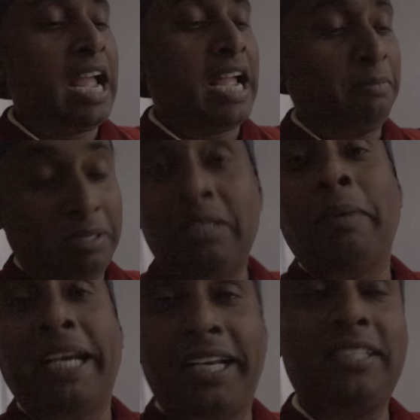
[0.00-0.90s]
I mean the
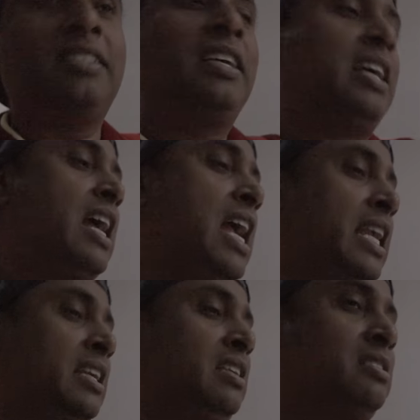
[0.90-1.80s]
mattress,
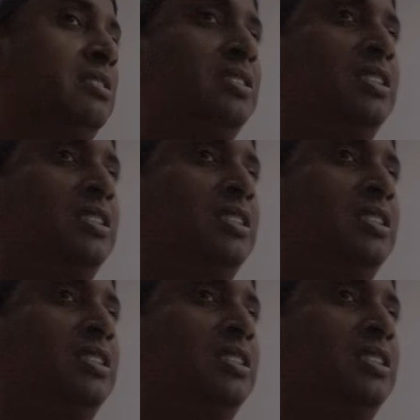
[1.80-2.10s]
and uh,